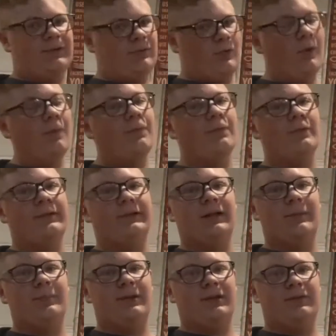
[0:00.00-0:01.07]
hopefully,
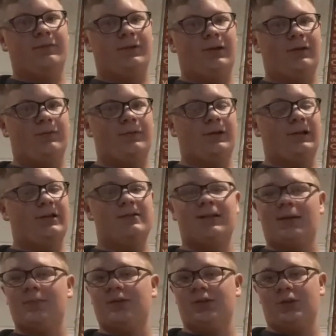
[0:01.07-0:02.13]
not be in a video for any
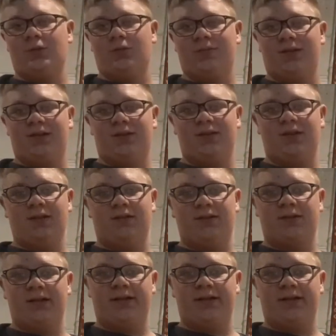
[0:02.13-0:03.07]
time soon, because he's not